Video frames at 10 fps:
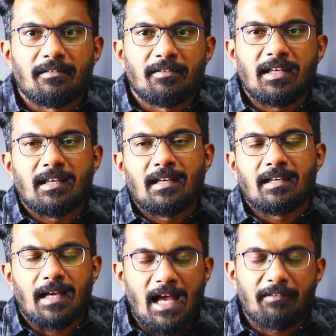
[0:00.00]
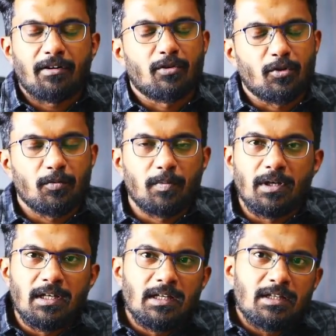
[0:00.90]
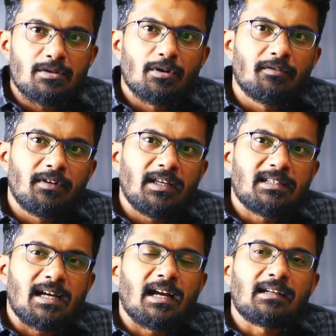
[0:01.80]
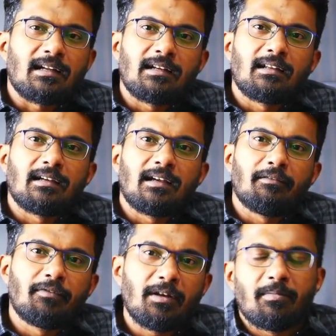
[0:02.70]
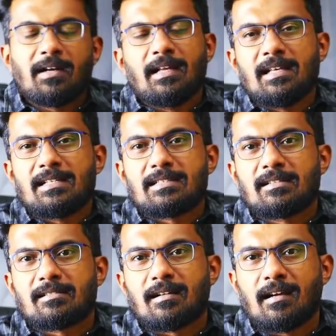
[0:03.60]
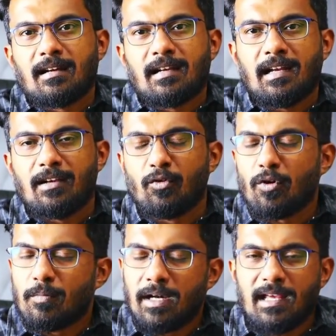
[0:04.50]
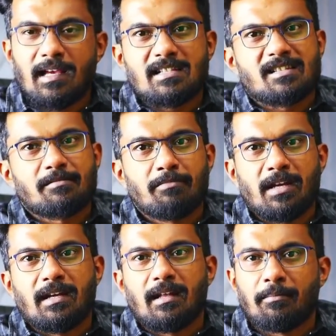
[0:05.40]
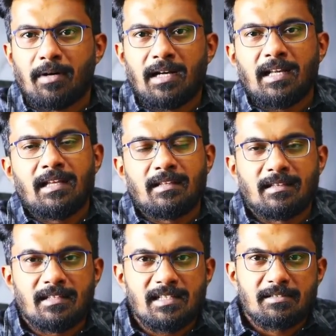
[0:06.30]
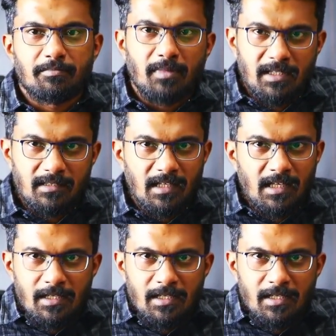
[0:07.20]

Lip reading: We have a group, so we chat, and everybody is struggling. Nobody has made a money in this month.